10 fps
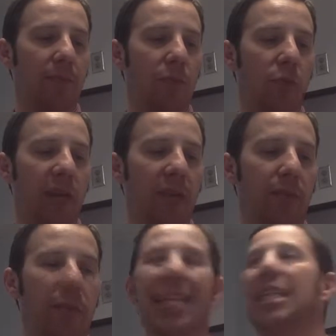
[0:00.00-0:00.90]
we
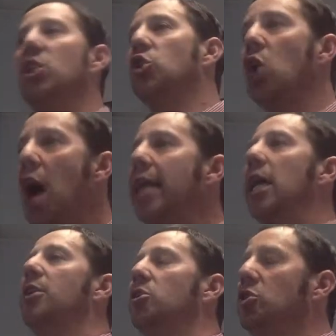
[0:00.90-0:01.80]
begin to try and
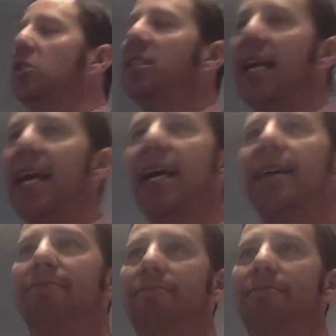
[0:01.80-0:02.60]
understand,